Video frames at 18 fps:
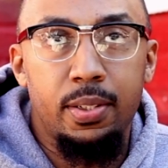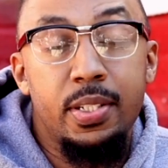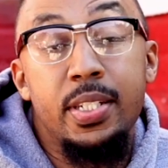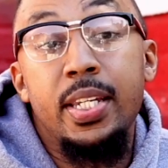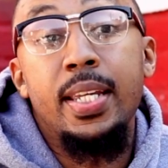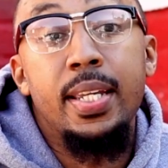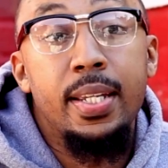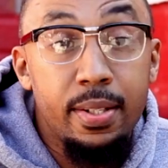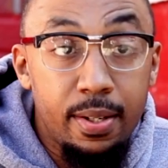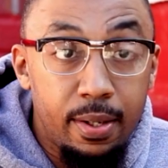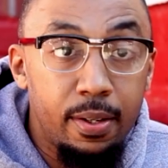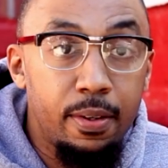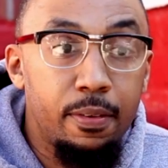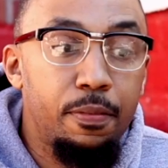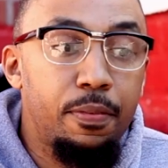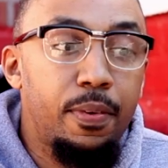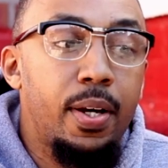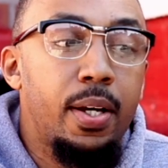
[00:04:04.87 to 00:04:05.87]
dean
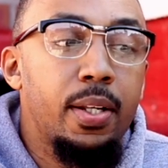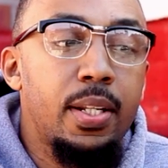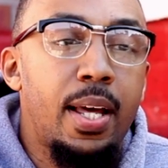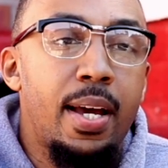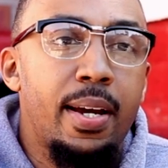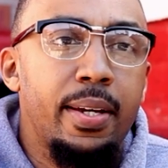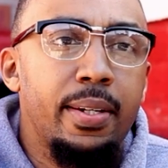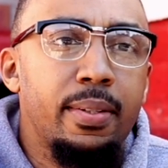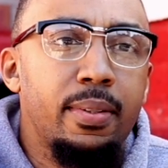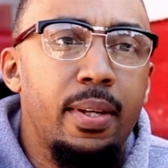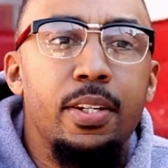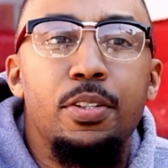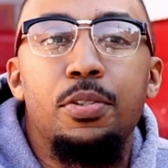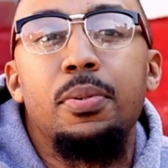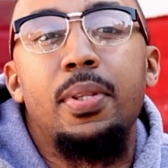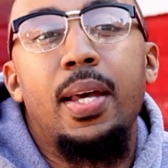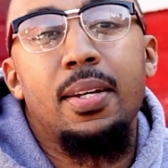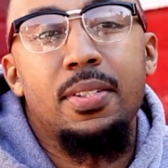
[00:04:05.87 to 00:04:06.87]
of Align in
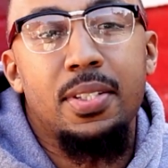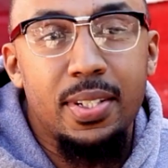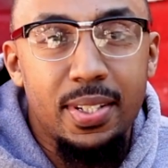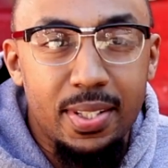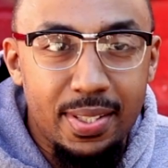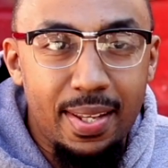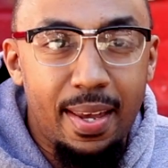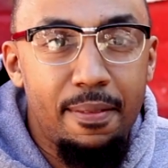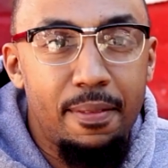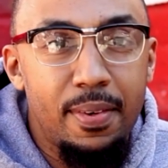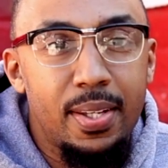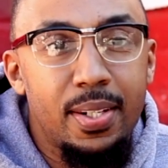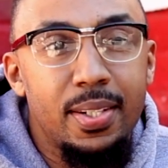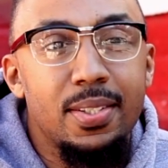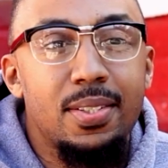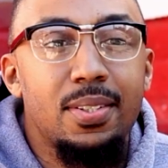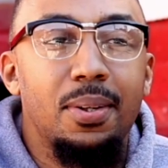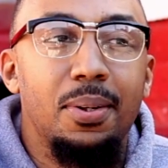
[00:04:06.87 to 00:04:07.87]

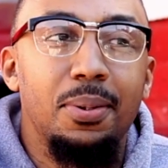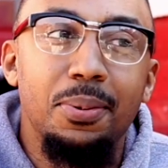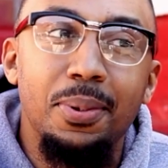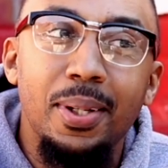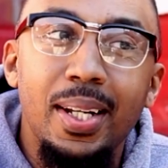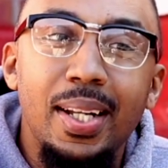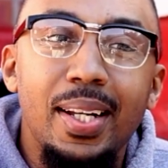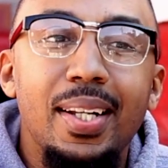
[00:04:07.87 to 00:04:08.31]
2007, and so